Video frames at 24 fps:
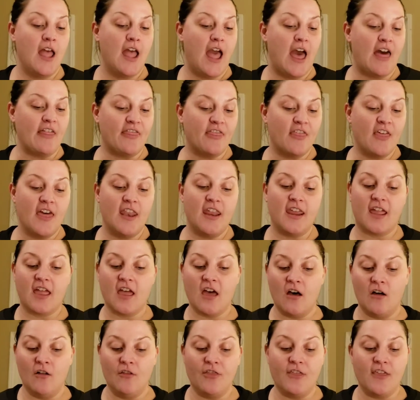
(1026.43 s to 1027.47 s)
athletic,
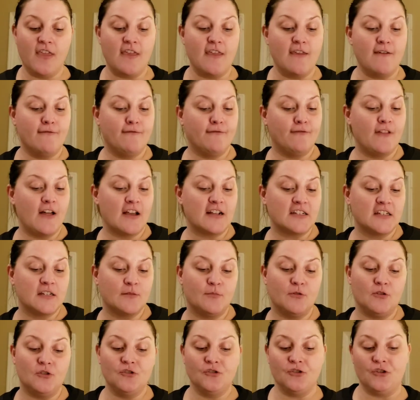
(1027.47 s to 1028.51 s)
healthy,
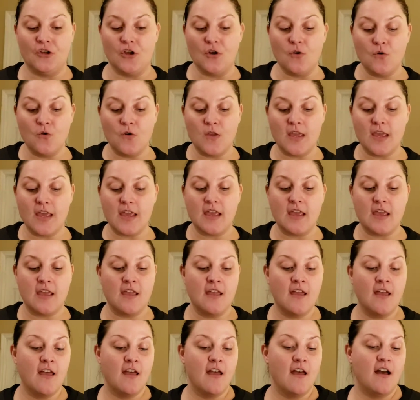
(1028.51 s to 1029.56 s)
flexible, yogi,